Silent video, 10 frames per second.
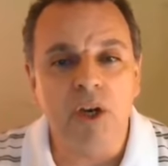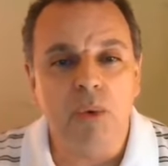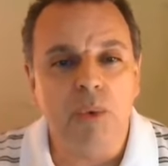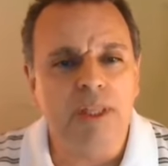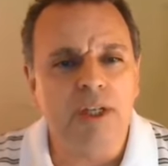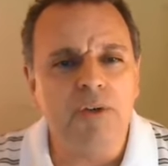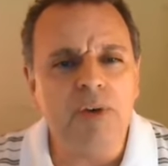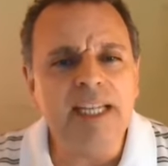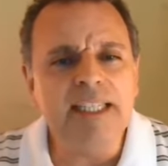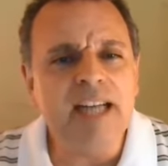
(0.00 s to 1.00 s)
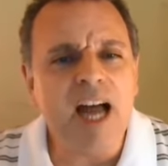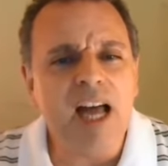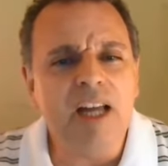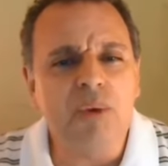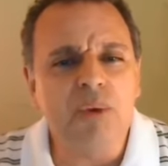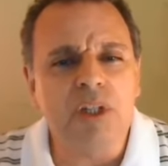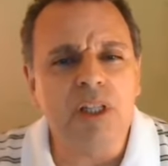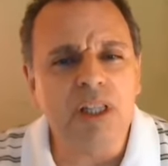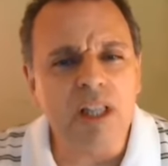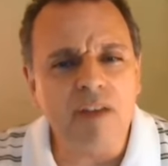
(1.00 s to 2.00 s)
with the great God who is a
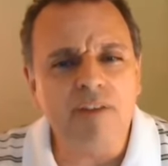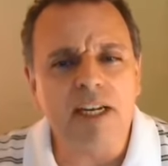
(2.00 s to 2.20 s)
loving